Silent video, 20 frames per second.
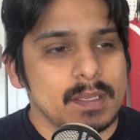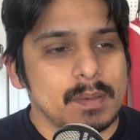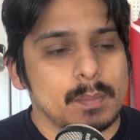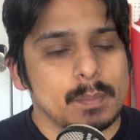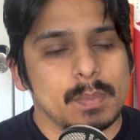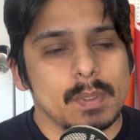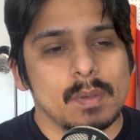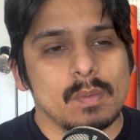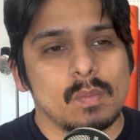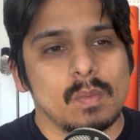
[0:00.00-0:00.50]

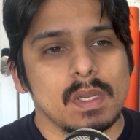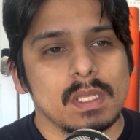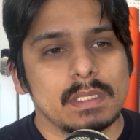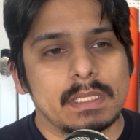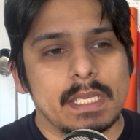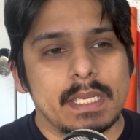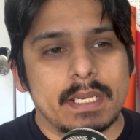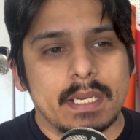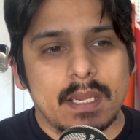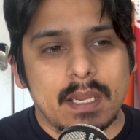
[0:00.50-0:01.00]
But what
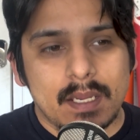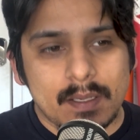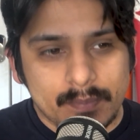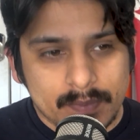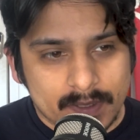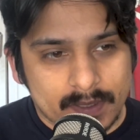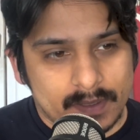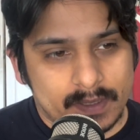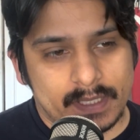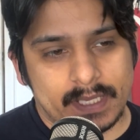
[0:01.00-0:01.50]
led up
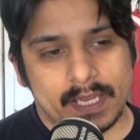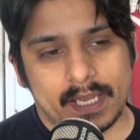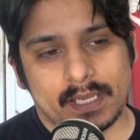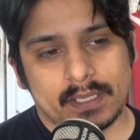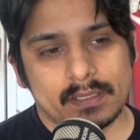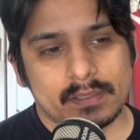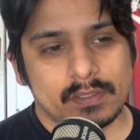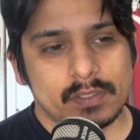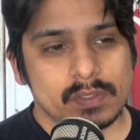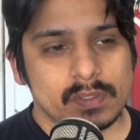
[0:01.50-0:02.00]
to
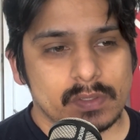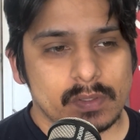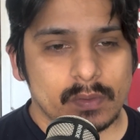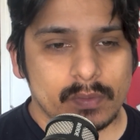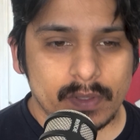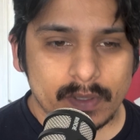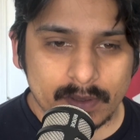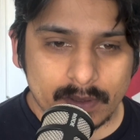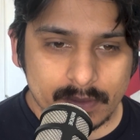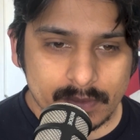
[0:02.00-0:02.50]
that, just so
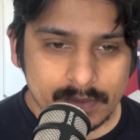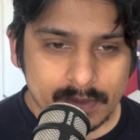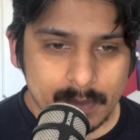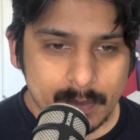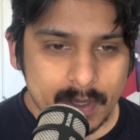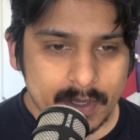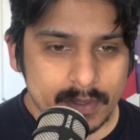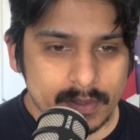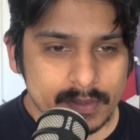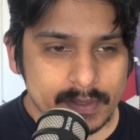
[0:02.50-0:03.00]
that there's
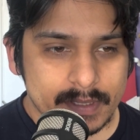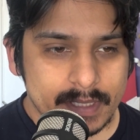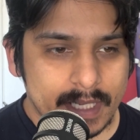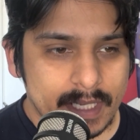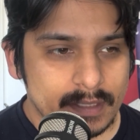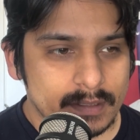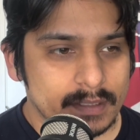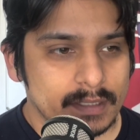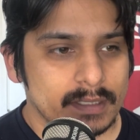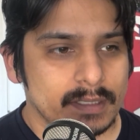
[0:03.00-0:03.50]
some
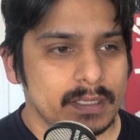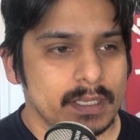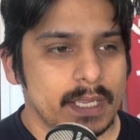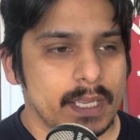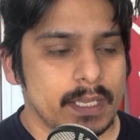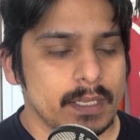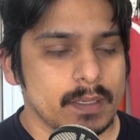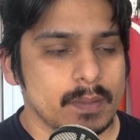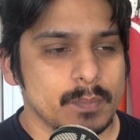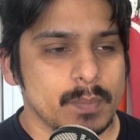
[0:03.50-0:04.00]
understanding,
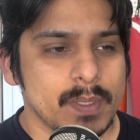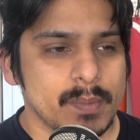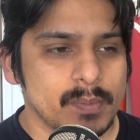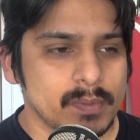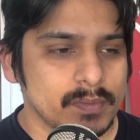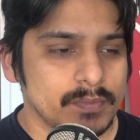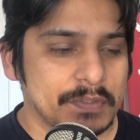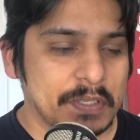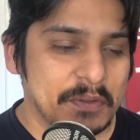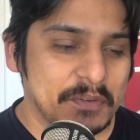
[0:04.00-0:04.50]
and people
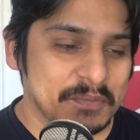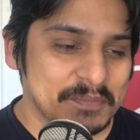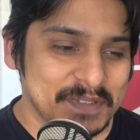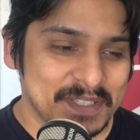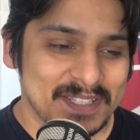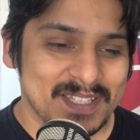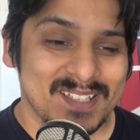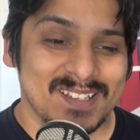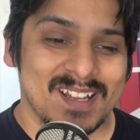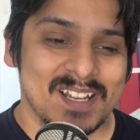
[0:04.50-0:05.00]
have told me
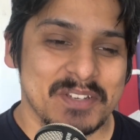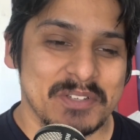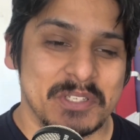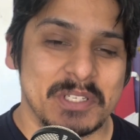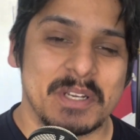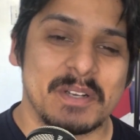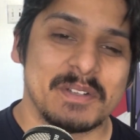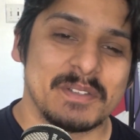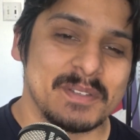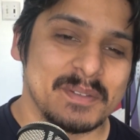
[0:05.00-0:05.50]
that I
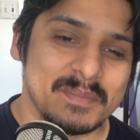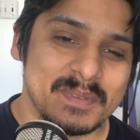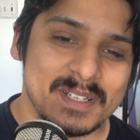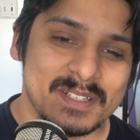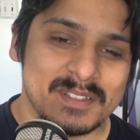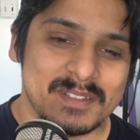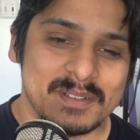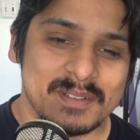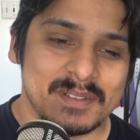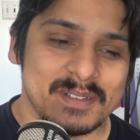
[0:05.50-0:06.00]
share too
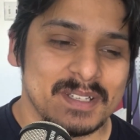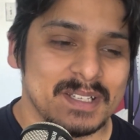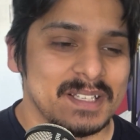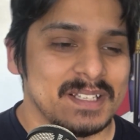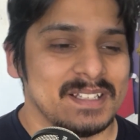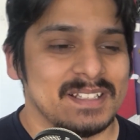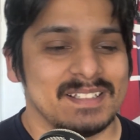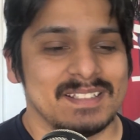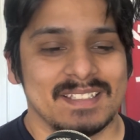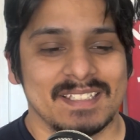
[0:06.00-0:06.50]
much,
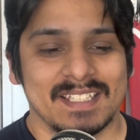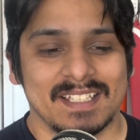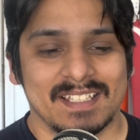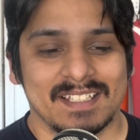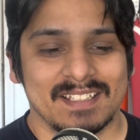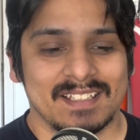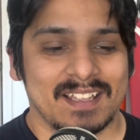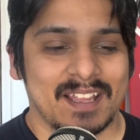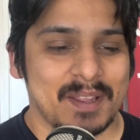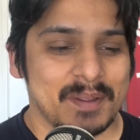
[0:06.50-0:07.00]

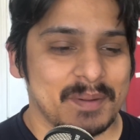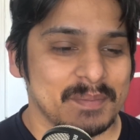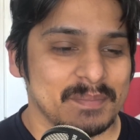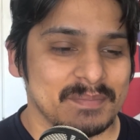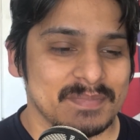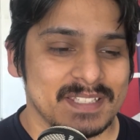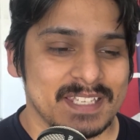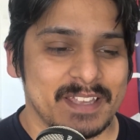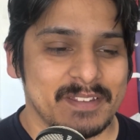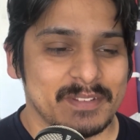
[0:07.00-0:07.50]
that
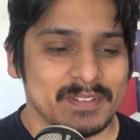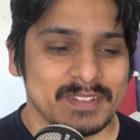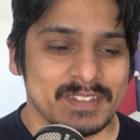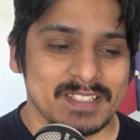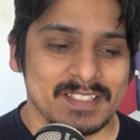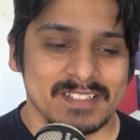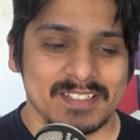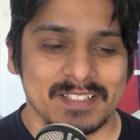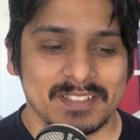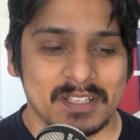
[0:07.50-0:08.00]
I'm telling
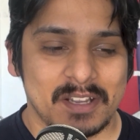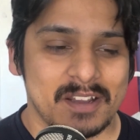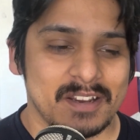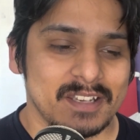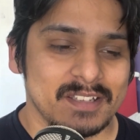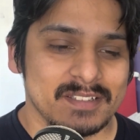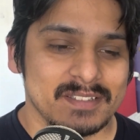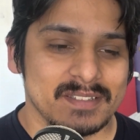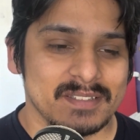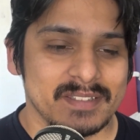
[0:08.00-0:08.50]
things that the
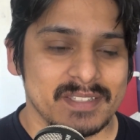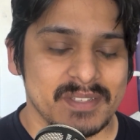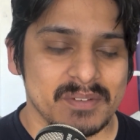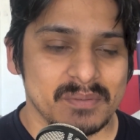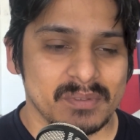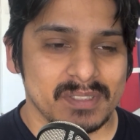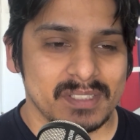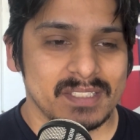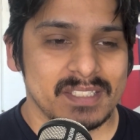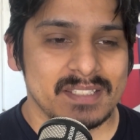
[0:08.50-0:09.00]
audience doesn't
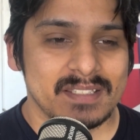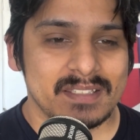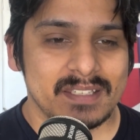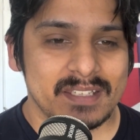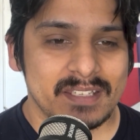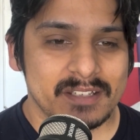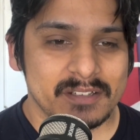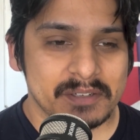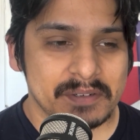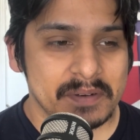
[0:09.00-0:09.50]
really need to
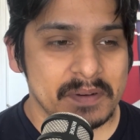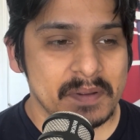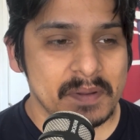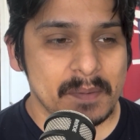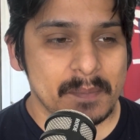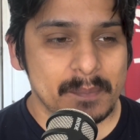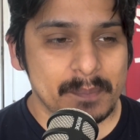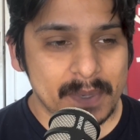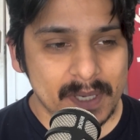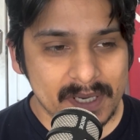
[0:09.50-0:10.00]
hear.
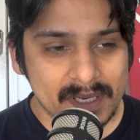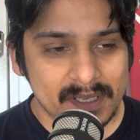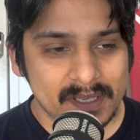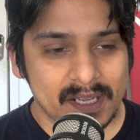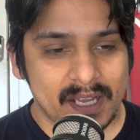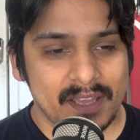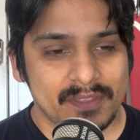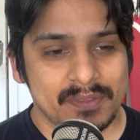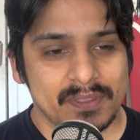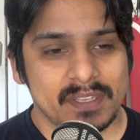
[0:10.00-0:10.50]
But
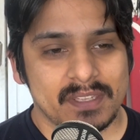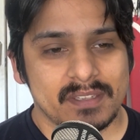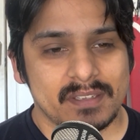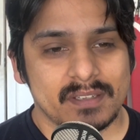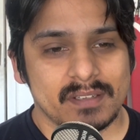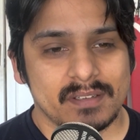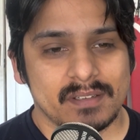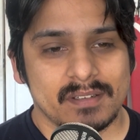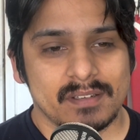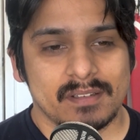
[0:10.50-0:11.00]
I
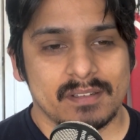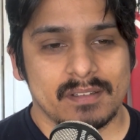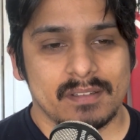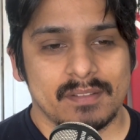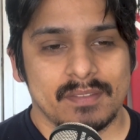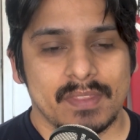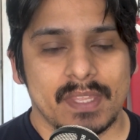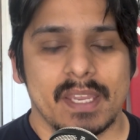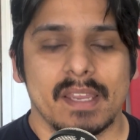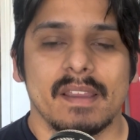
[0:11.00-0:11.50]
think
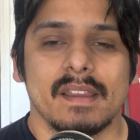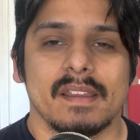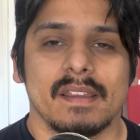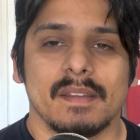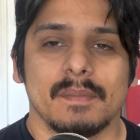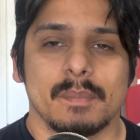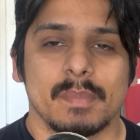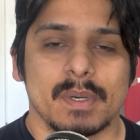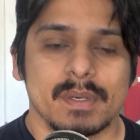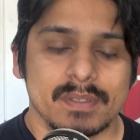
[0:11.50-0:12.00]

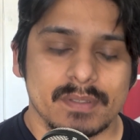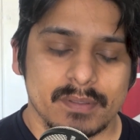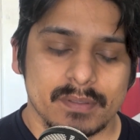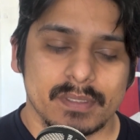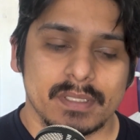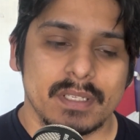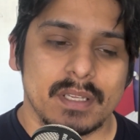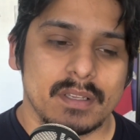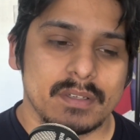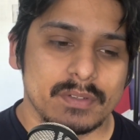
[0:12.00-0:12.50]
that
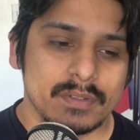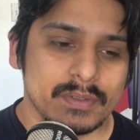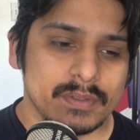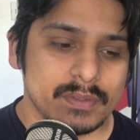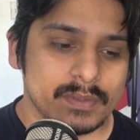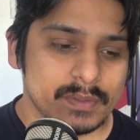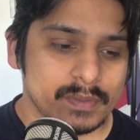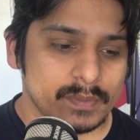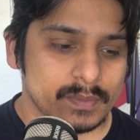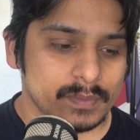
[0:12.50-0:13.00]
personally, under
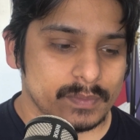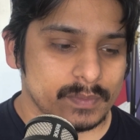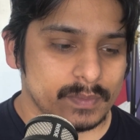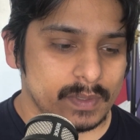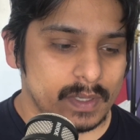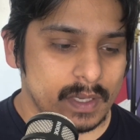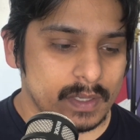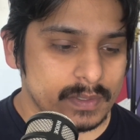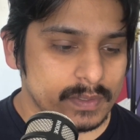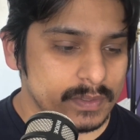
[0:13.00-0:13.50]

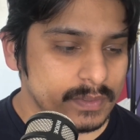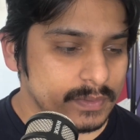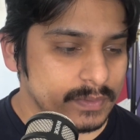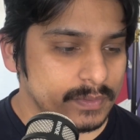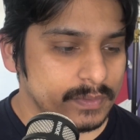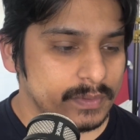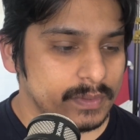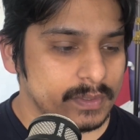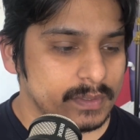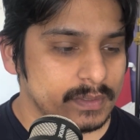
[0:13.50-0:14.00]

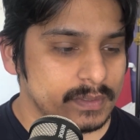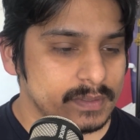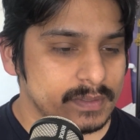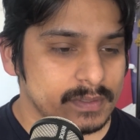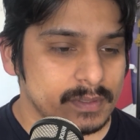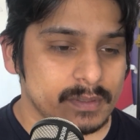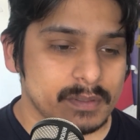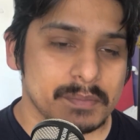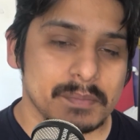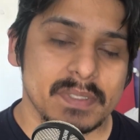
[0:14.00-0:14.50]
the
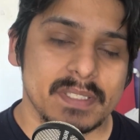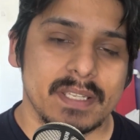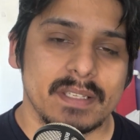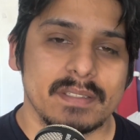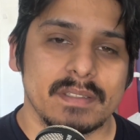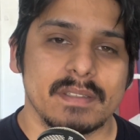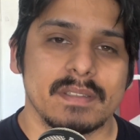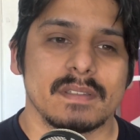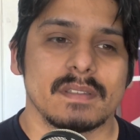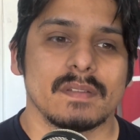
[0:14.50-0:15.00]

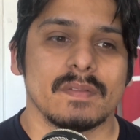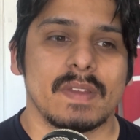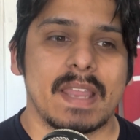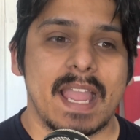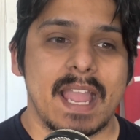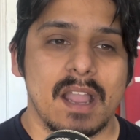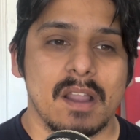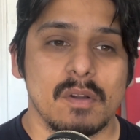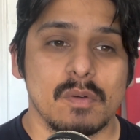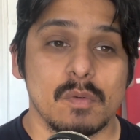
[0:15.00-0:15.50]
circumstances of
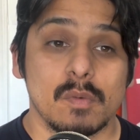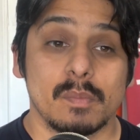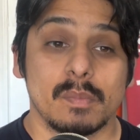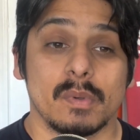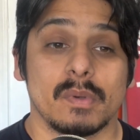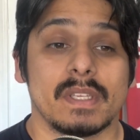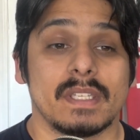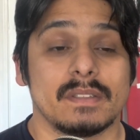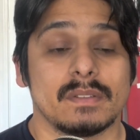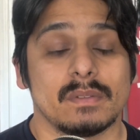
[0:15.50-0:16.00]
how Un
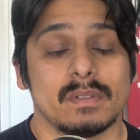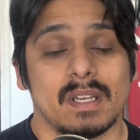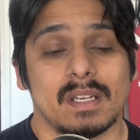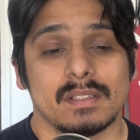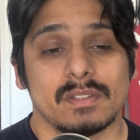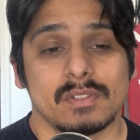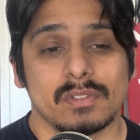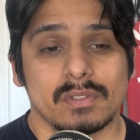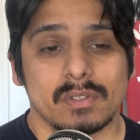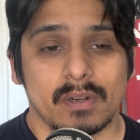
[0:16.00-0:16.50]
Poquito
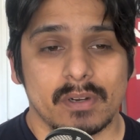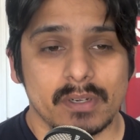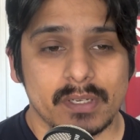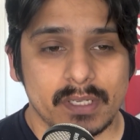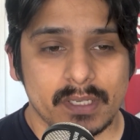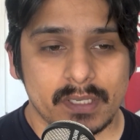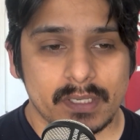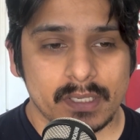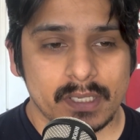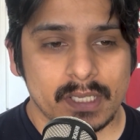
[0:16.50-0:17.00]
got
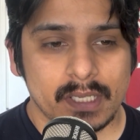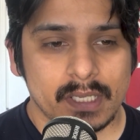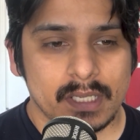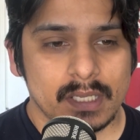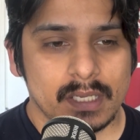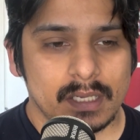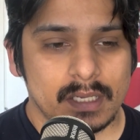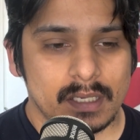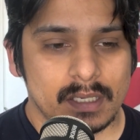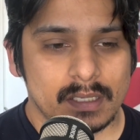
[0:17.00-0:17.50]
started,
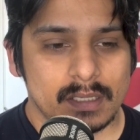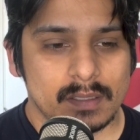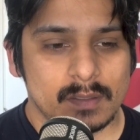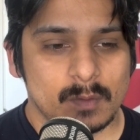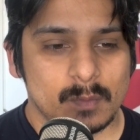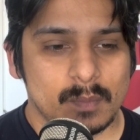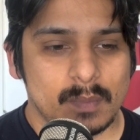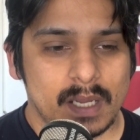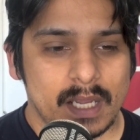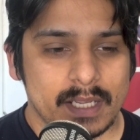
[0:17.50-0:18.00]

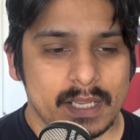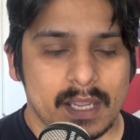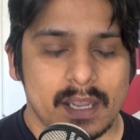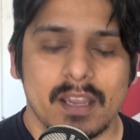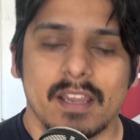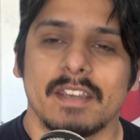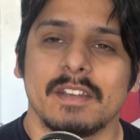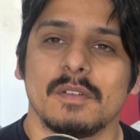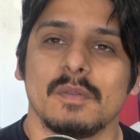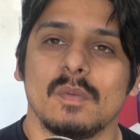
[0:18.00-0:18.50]
I
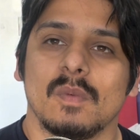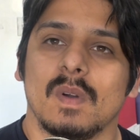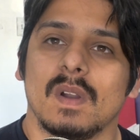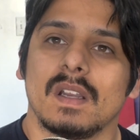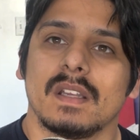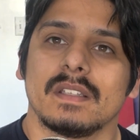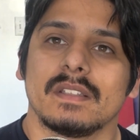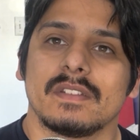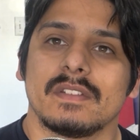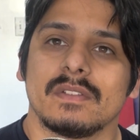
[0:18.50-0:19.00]
kind of
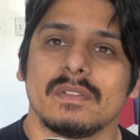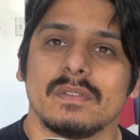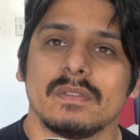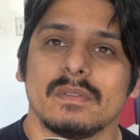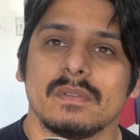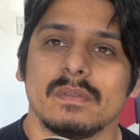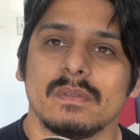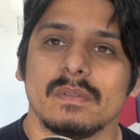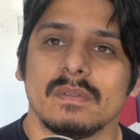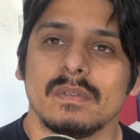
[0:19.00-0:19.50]
want
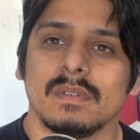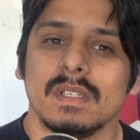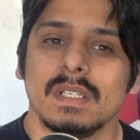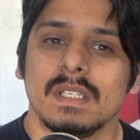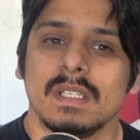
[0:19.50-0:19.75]
to